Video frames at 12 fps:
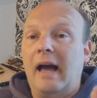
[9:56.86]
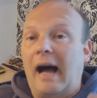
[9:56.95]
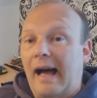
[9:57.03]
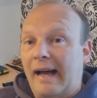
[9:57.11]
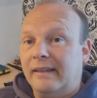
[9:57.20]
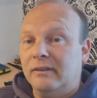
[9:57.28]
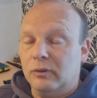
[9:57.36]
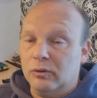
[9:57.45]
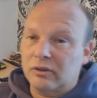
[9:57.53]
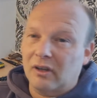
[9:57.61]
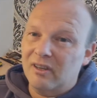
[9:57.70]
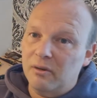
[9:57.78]
And
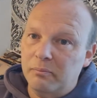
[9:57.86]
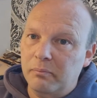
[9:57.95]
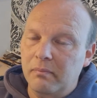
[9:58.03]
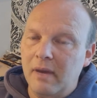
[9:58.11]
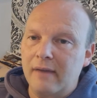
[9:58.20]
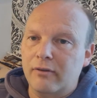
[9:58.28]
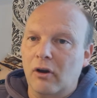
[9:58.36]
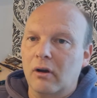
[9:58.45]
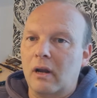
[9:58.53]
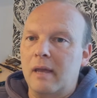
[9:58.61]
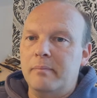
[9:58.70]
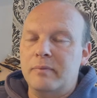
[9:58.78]
also you may have got a
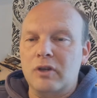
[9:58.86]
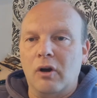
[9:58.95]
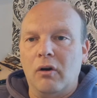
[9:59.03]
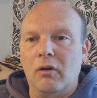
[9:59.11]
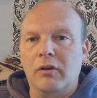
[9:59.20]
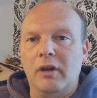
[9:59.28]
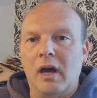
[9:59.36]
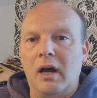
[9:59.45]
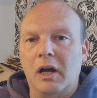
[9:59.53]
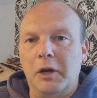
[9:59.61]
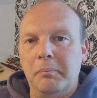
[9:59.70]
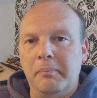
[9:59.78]
glimpse
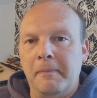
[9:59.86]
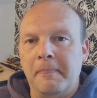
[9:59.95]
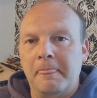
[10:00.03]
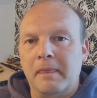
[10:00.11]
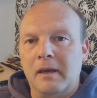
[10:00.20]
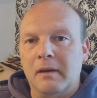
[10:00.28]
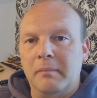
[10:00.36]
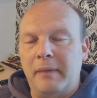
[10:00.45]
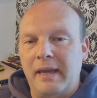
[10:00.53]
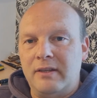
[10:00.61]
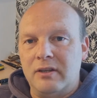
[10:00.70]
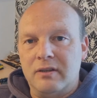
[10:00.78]
on
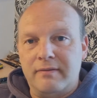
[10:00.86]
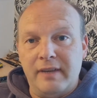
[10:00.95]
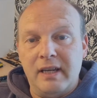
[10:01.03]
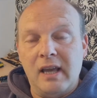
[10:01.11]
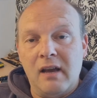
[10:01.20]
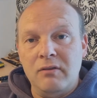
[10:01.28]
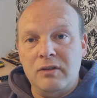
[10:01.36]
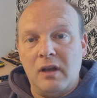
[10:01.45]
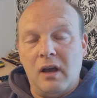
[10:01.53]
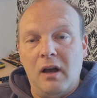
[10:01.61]
Peter's videos.